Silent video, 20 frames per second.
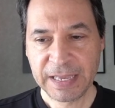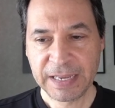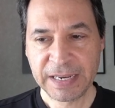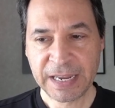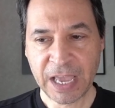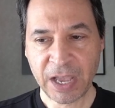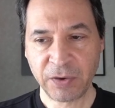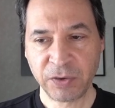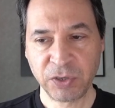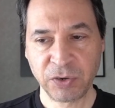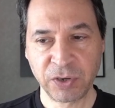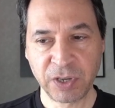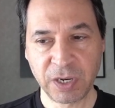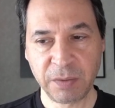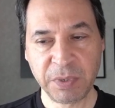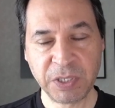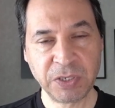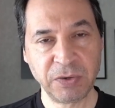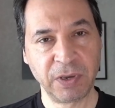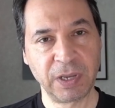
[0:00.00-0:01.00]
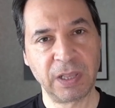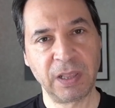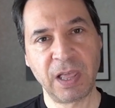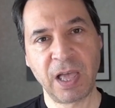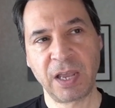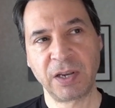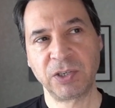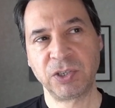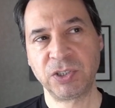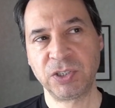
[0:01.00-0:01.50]
Now, you're going to be doing a
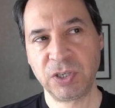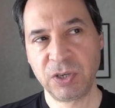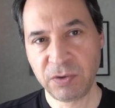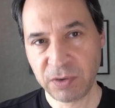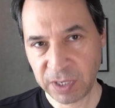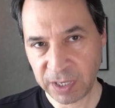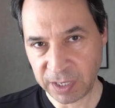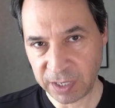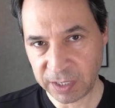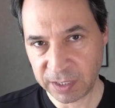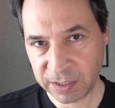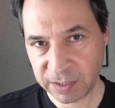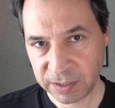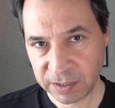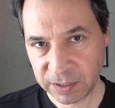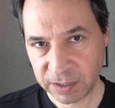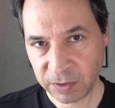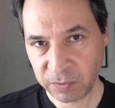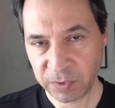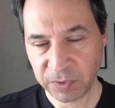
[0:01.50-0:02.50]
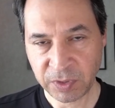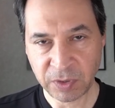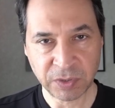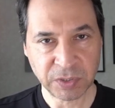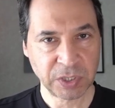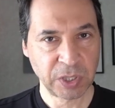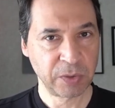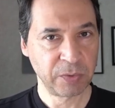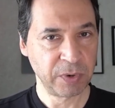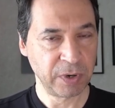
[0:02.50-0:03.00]
lot of shooting with
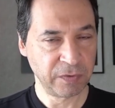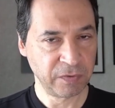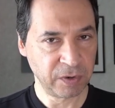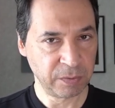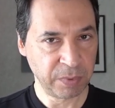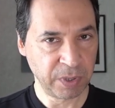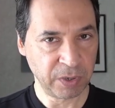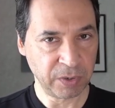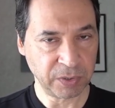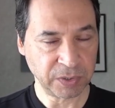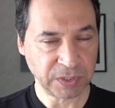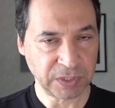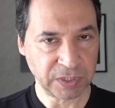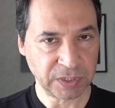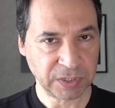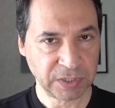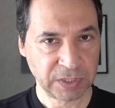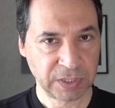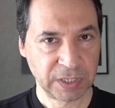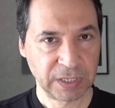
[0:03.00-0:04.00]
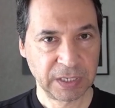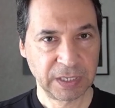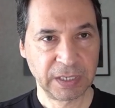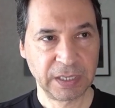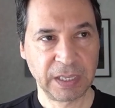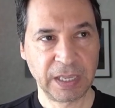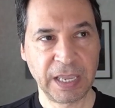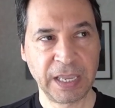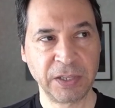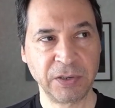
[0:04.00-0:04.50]
those three or four poses,
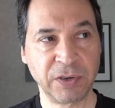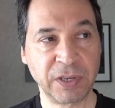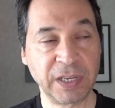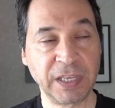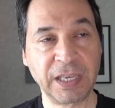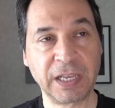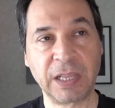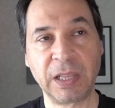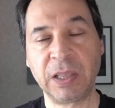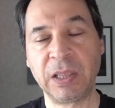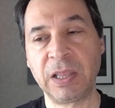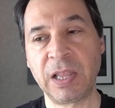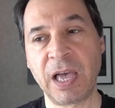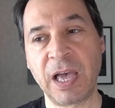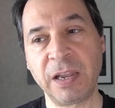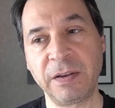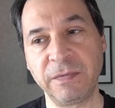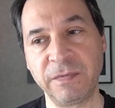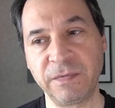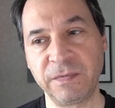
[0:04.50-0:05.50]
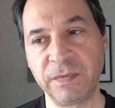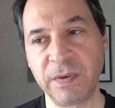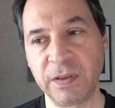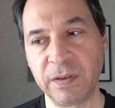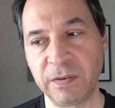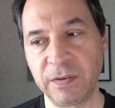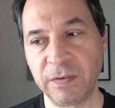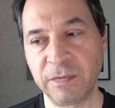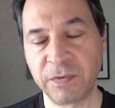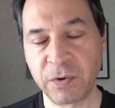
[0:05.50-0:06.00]
and you're going to get a lot of
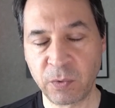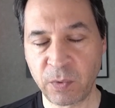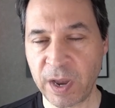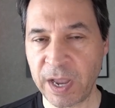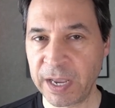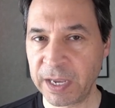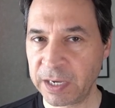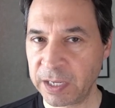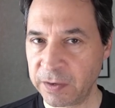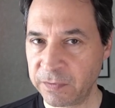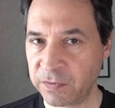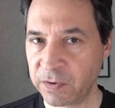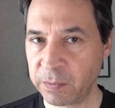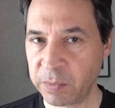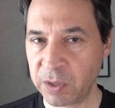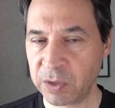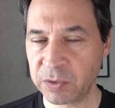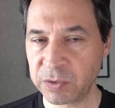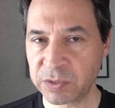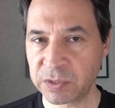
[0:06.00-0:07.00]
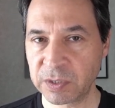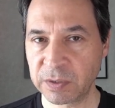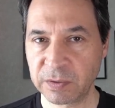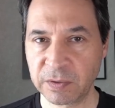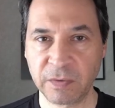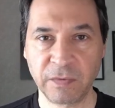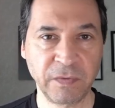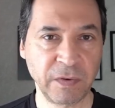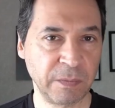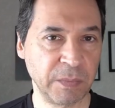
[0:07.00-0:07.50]
variety from those,
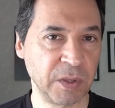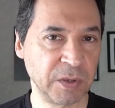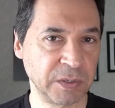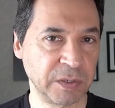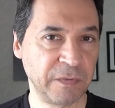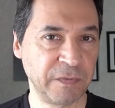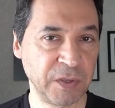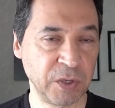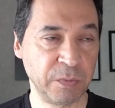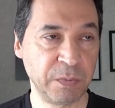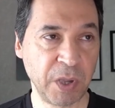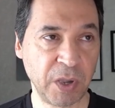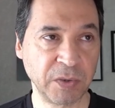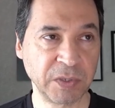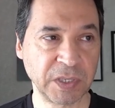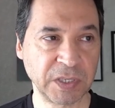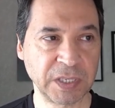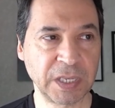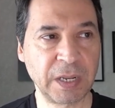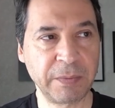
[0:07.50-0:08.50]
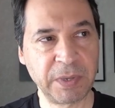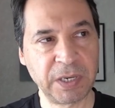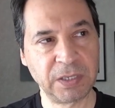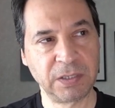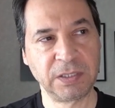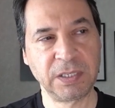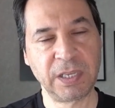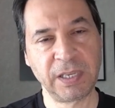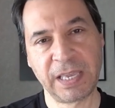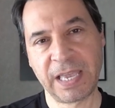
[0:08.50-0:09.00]
from those few poses. And I'm going to
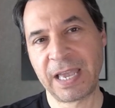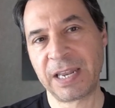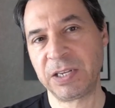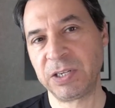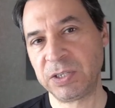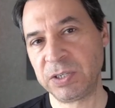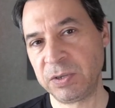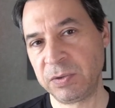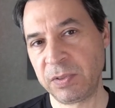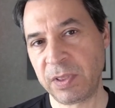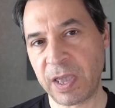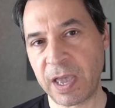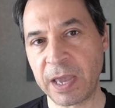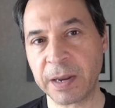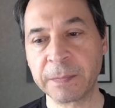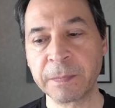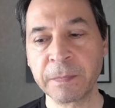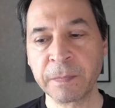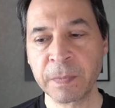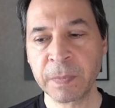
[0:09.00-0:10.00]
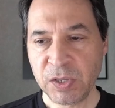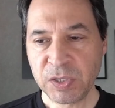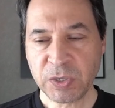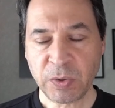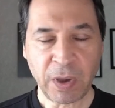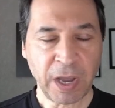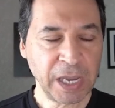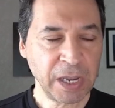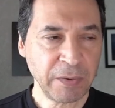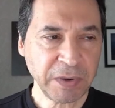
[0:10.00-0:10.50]
tell you how to do that. So
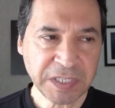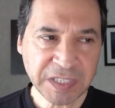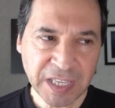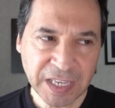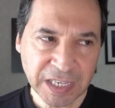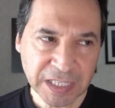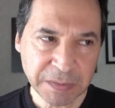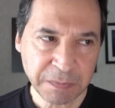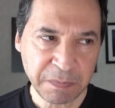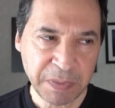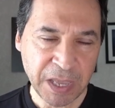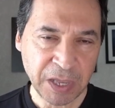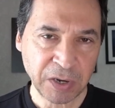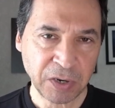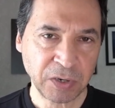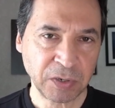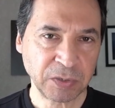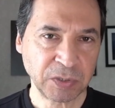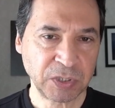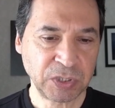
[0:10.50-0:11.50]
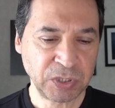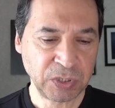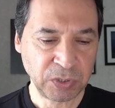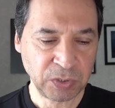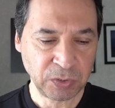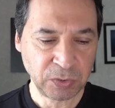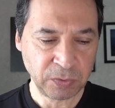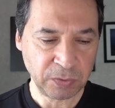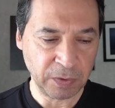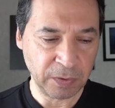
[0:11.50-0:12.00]
I always think it's better
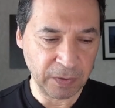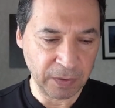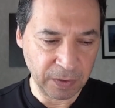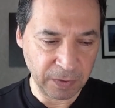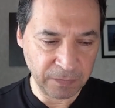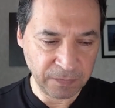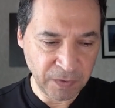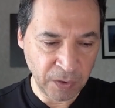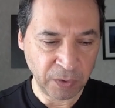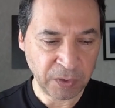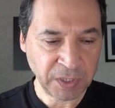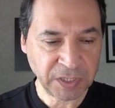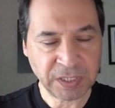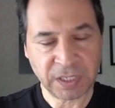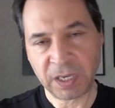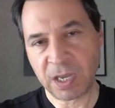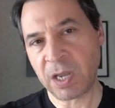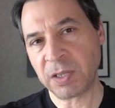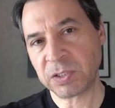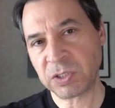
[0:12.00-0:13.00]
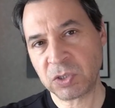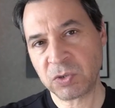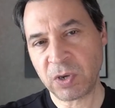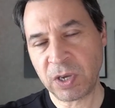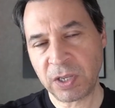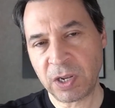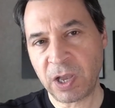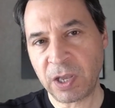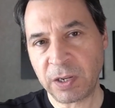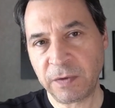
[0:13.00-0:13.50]
to focus and
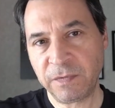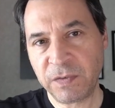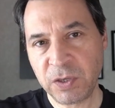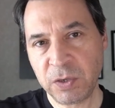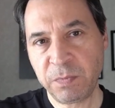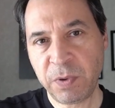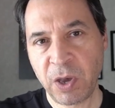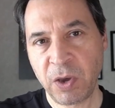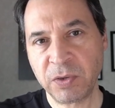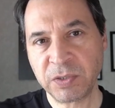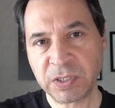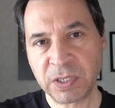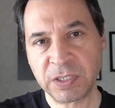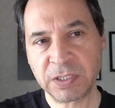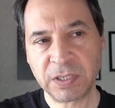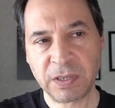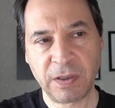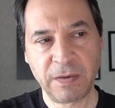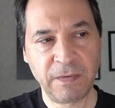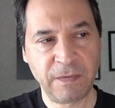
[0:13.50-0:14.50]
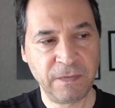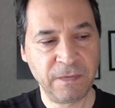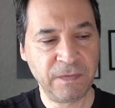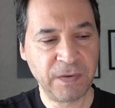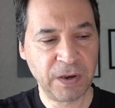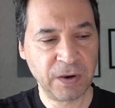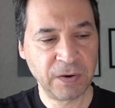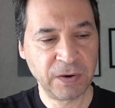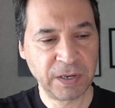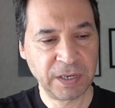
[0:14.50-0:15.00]
concentrate on a few poses
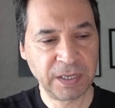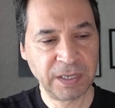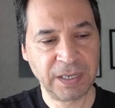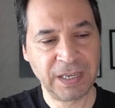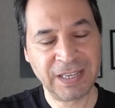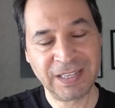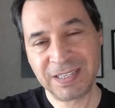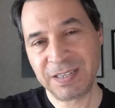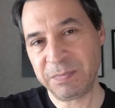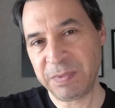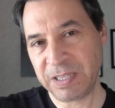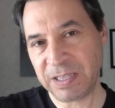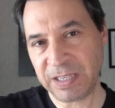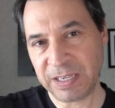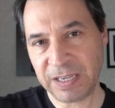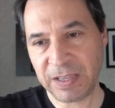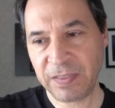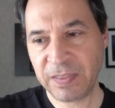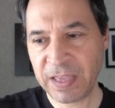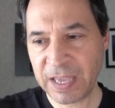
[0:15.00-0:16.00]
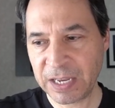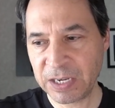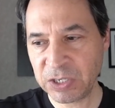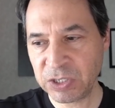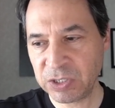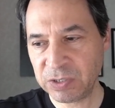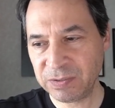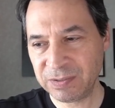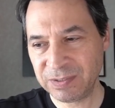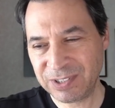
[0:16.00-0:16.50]
very intimately,
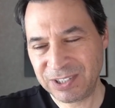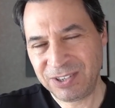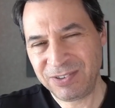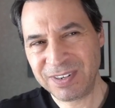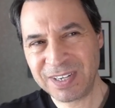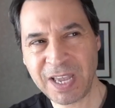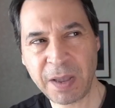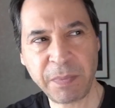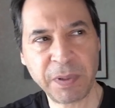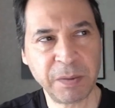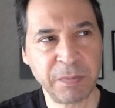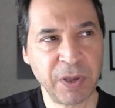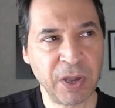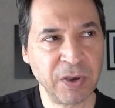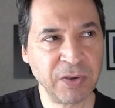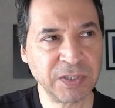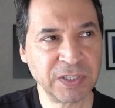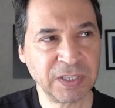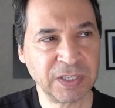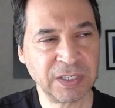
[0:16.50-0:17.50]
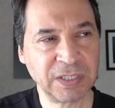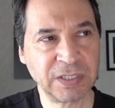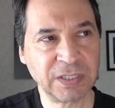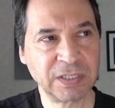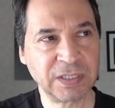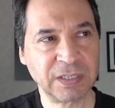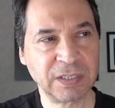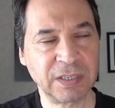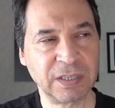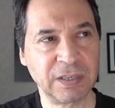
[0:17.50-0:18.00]
then shoot a couple of
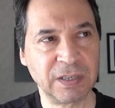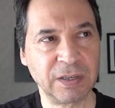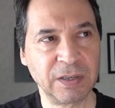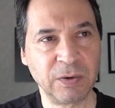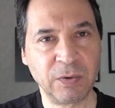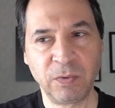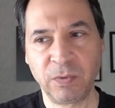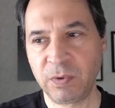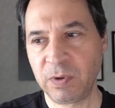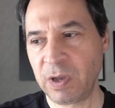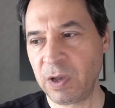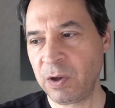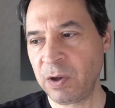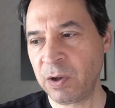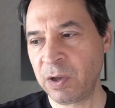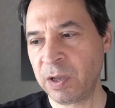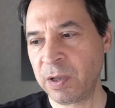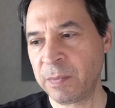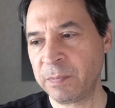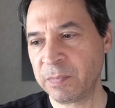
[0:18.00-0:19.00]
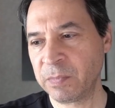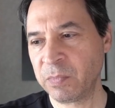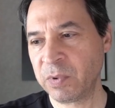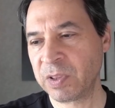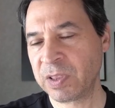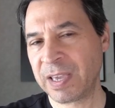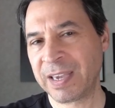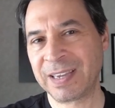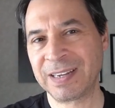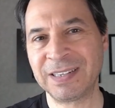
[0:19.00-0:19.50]
poses um,
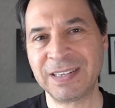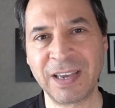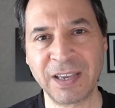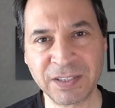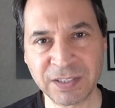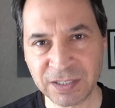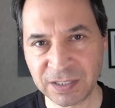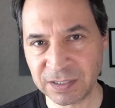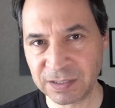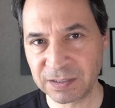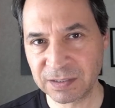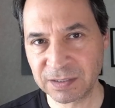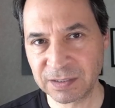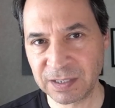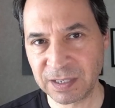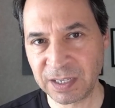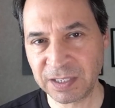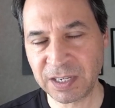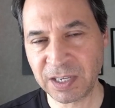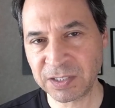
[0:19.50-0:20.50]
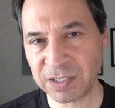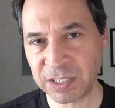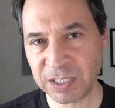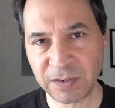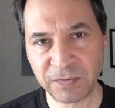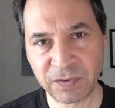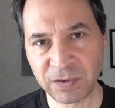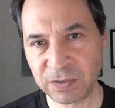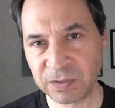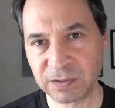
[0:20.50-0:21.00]
with like a dozen, a dozen
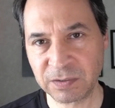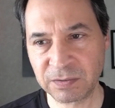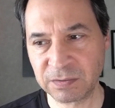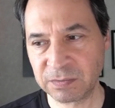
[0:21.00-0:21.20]
different